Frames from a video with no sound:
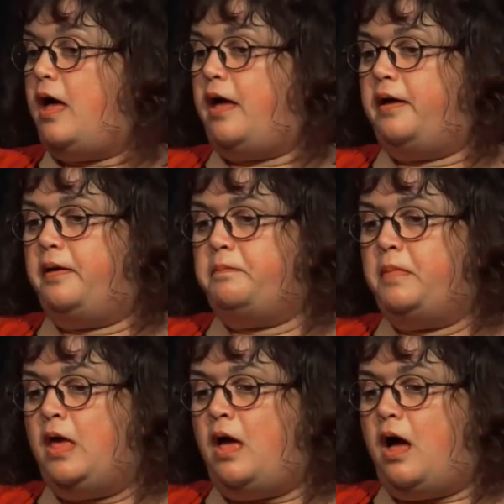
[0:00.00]
Um,
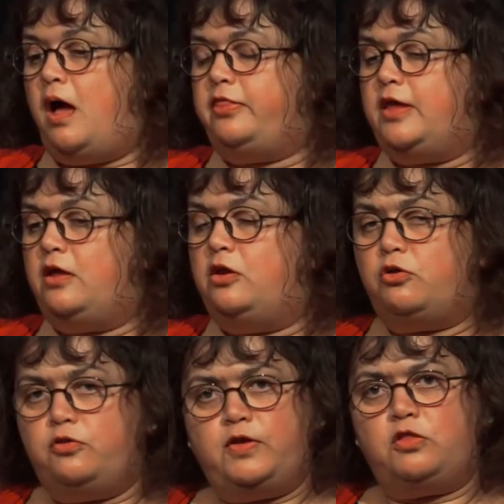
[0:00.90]
I think a
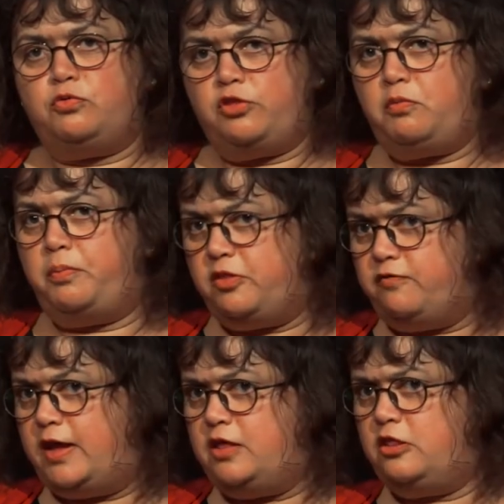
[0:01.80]
lot of it is also
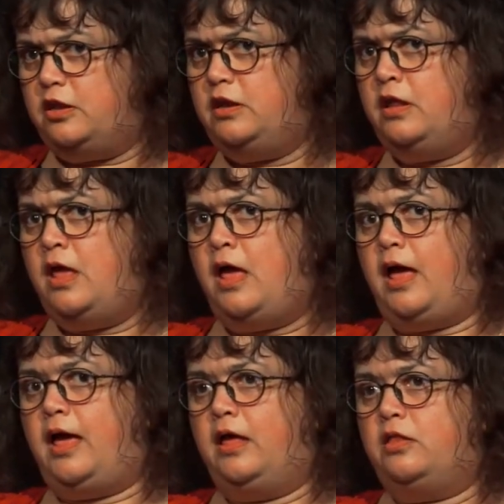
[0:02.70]
observation
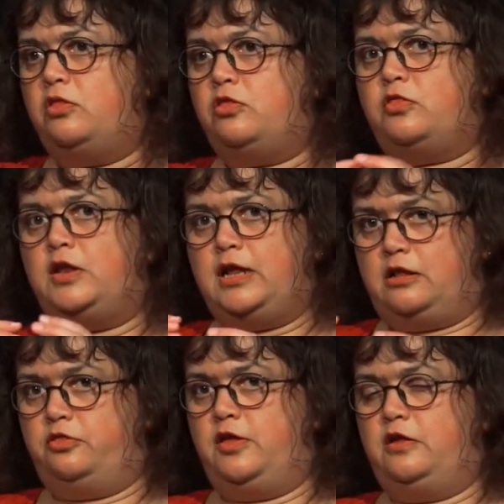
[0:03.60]
and the
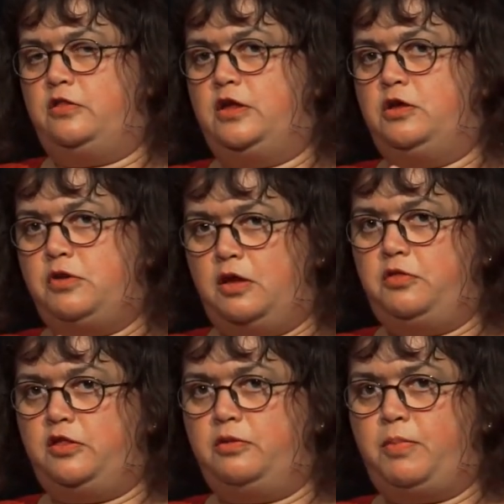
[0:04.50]
little things that you
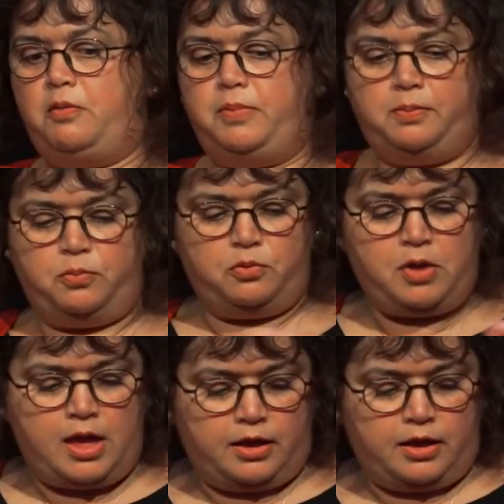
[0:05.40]
notice about people.